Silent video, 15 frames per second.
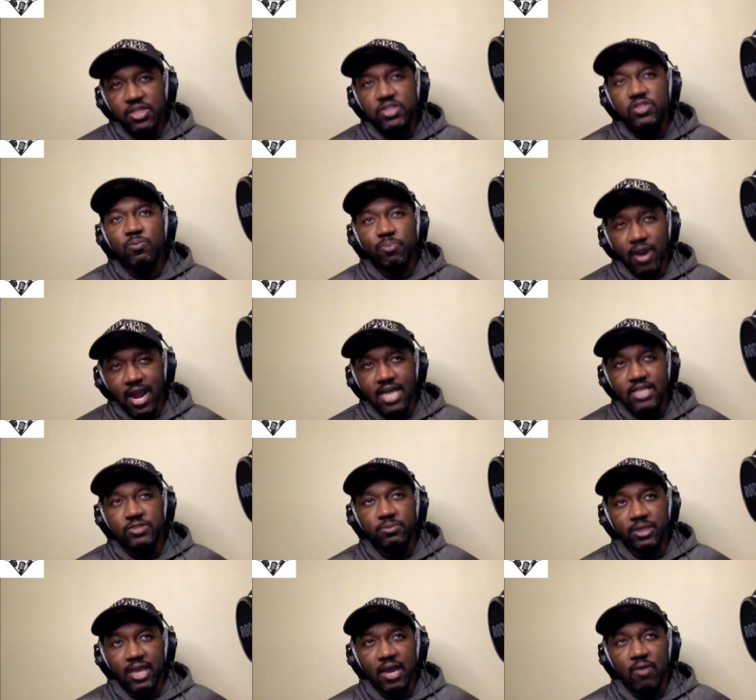it
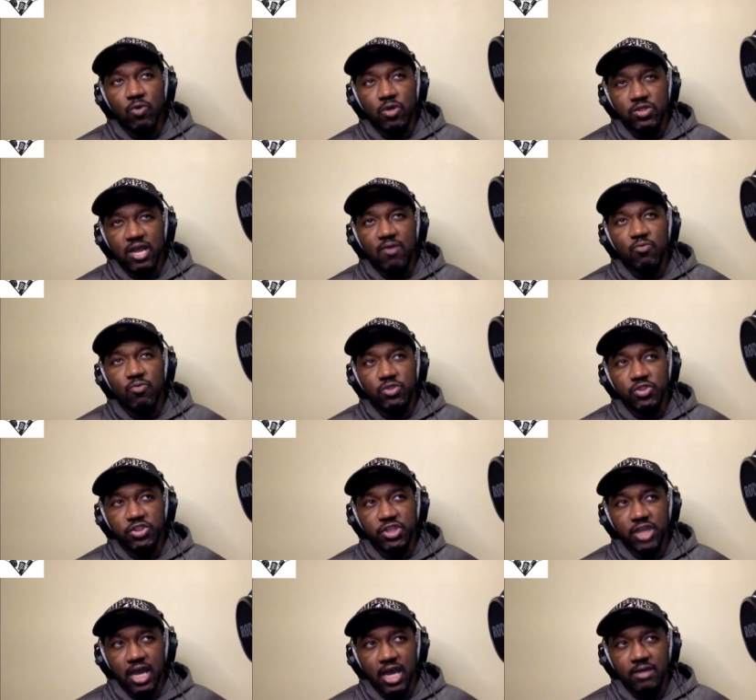surprised me. I was I was
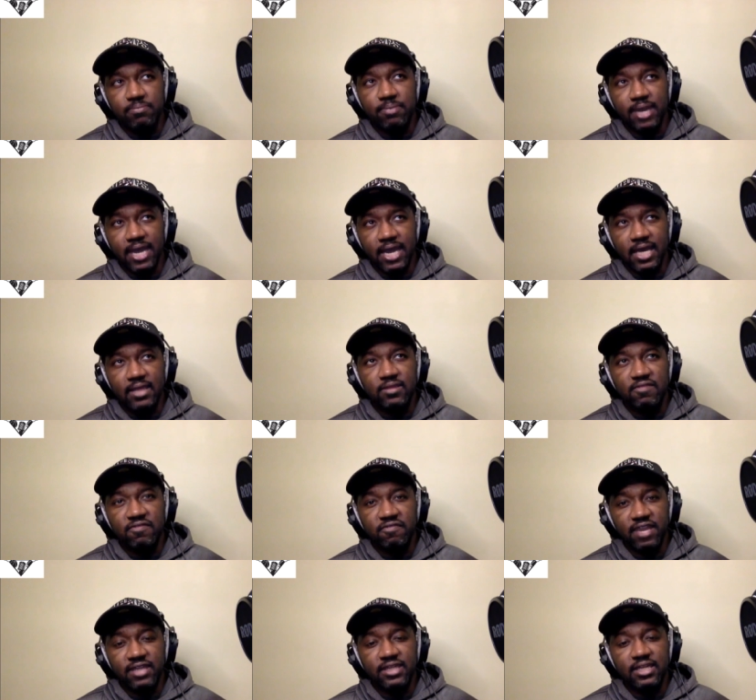shocked by the
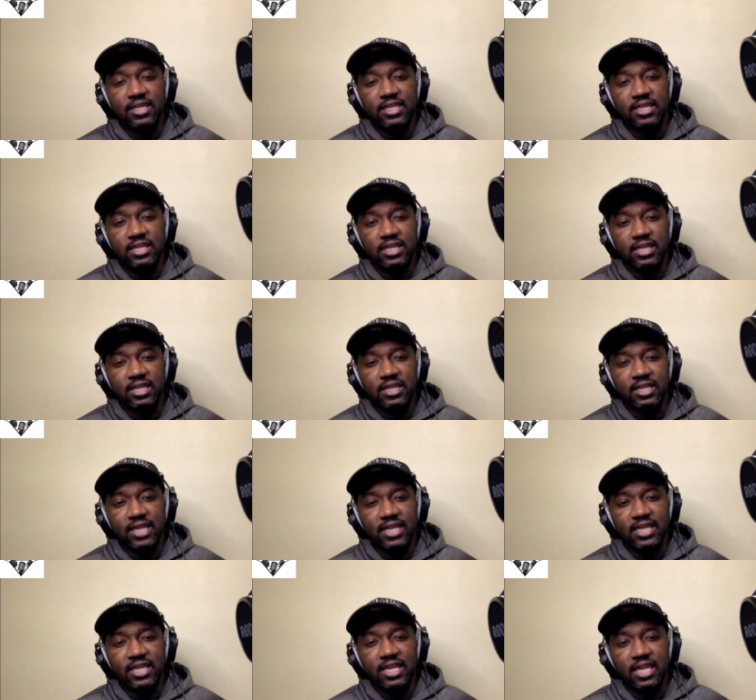fact that he
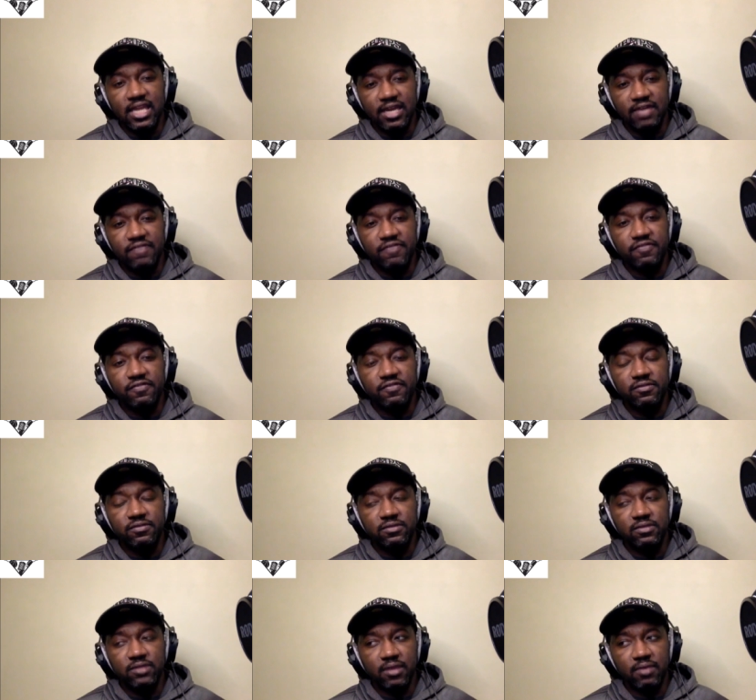that he left
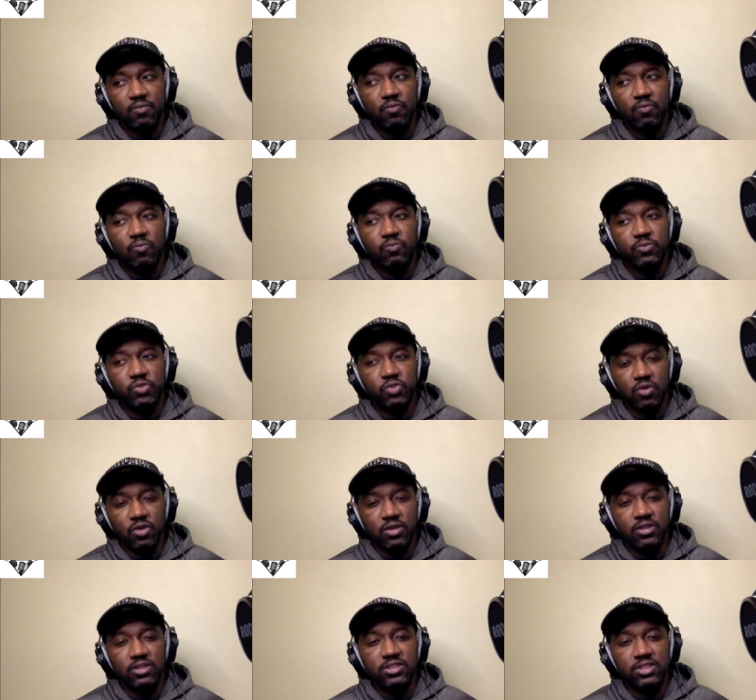and
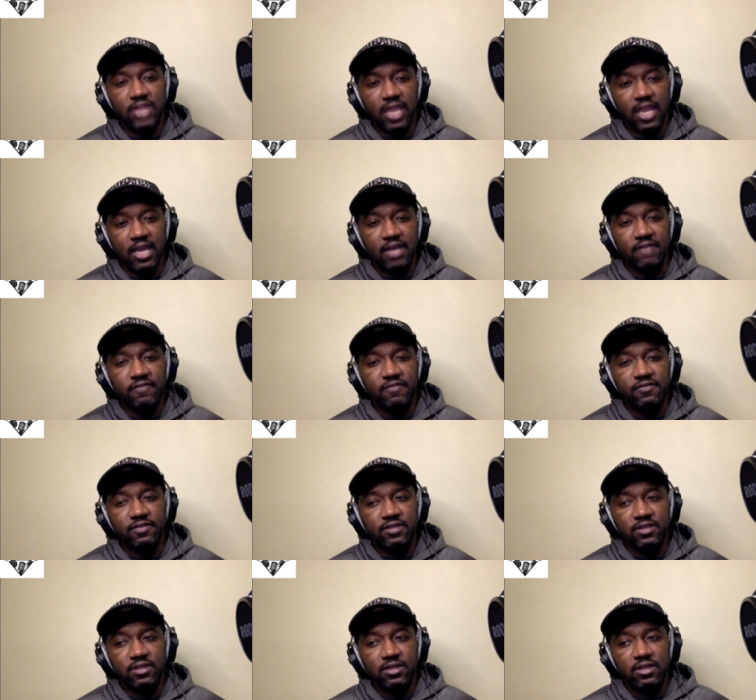joined the staff.
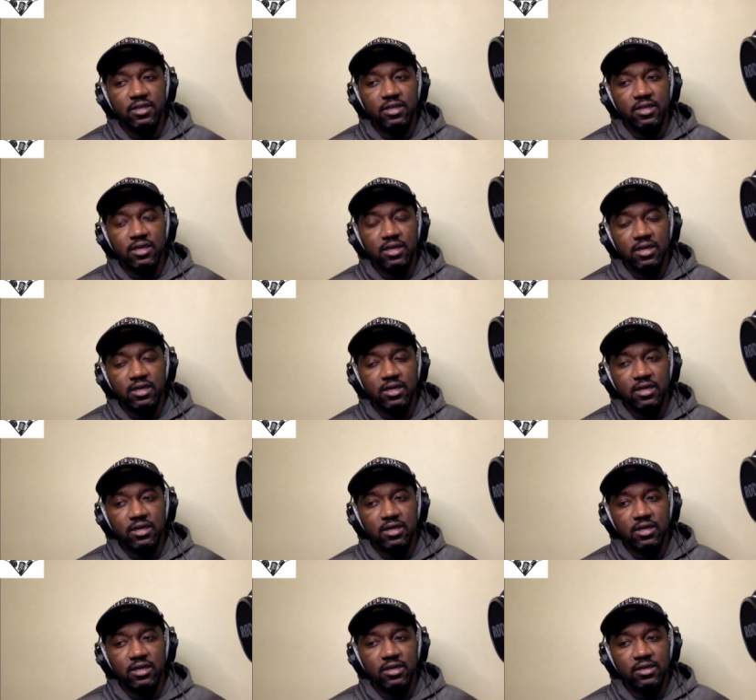
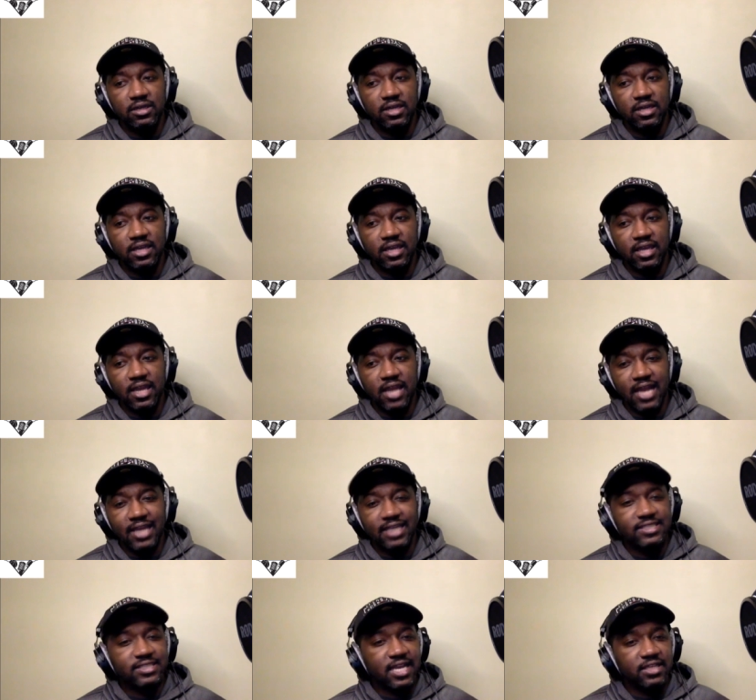Uh and I
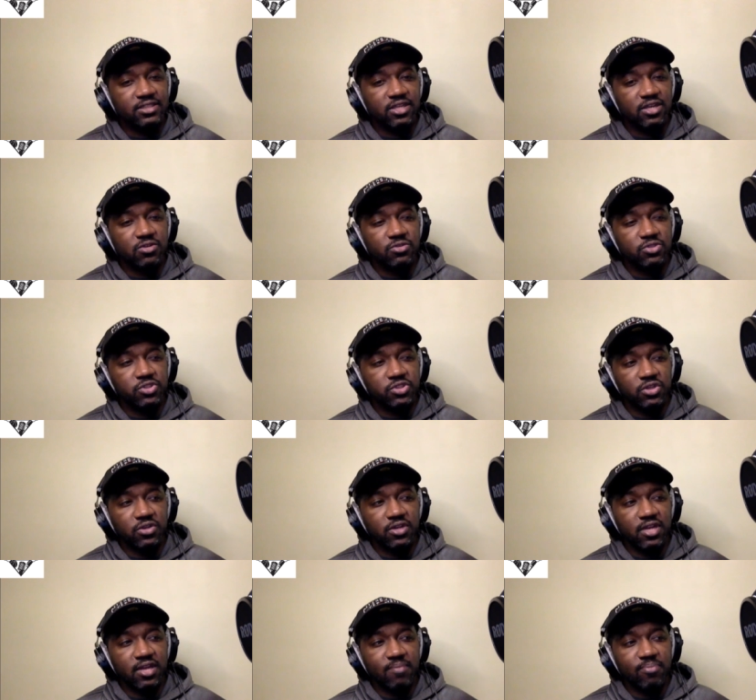guess that goes to show
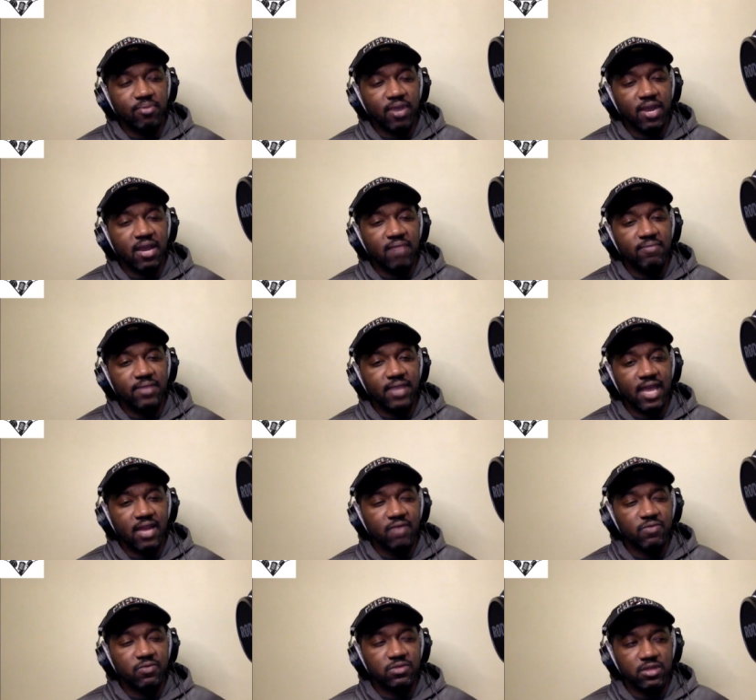you that Prime kind
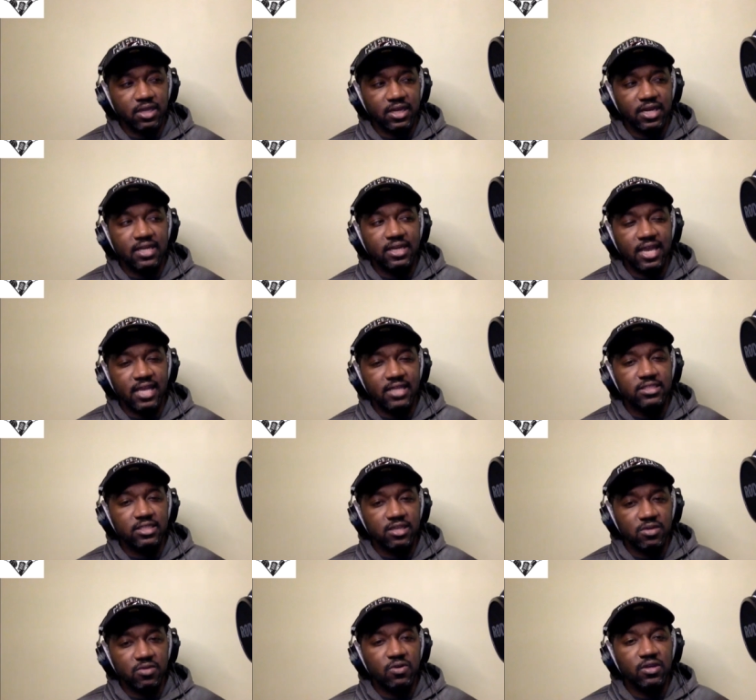of was looking at Dancy
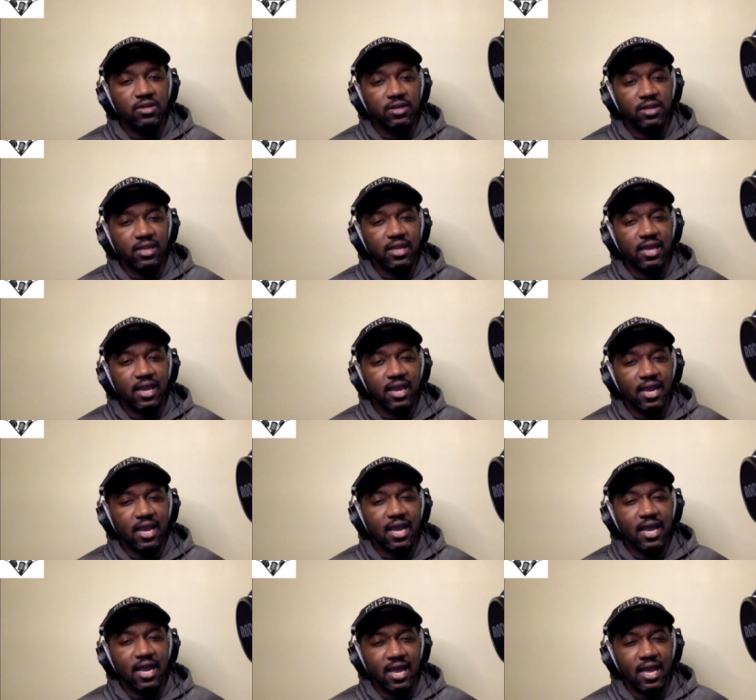going,
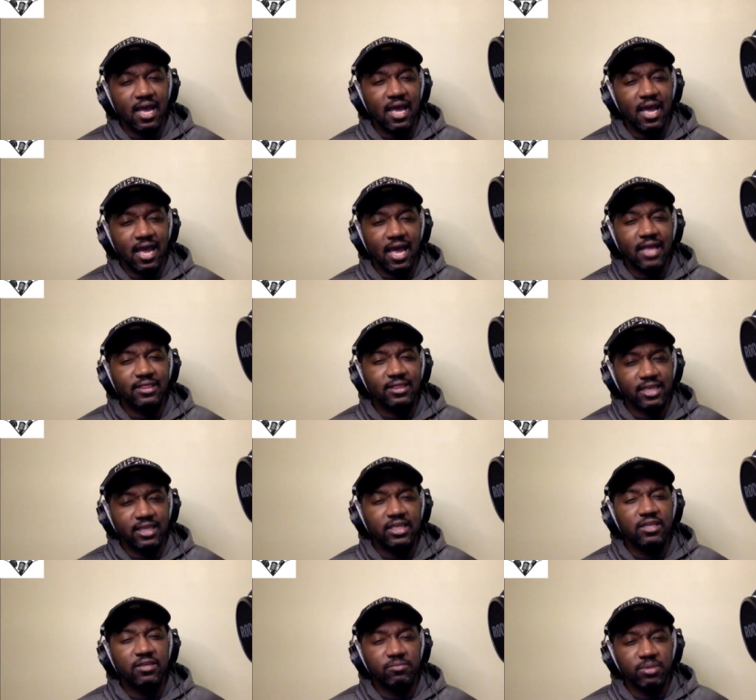I, I think
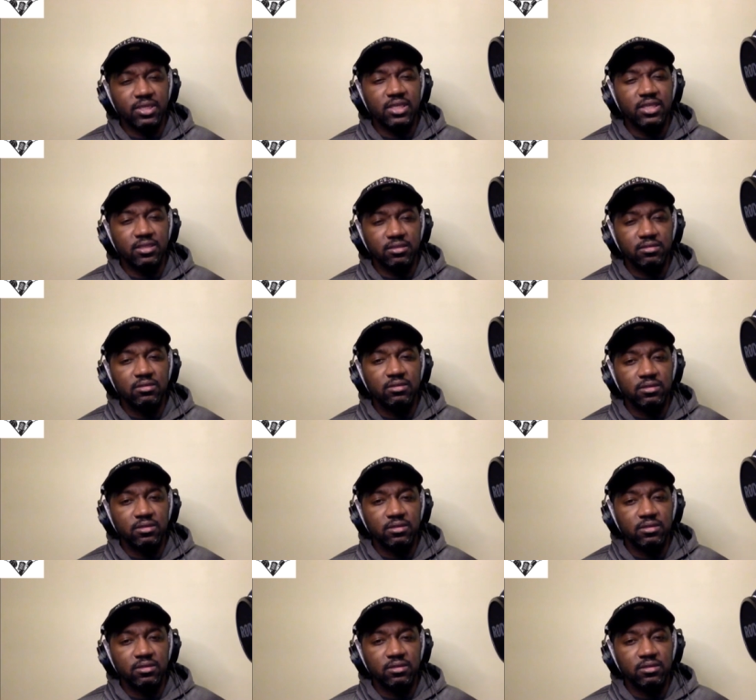he could be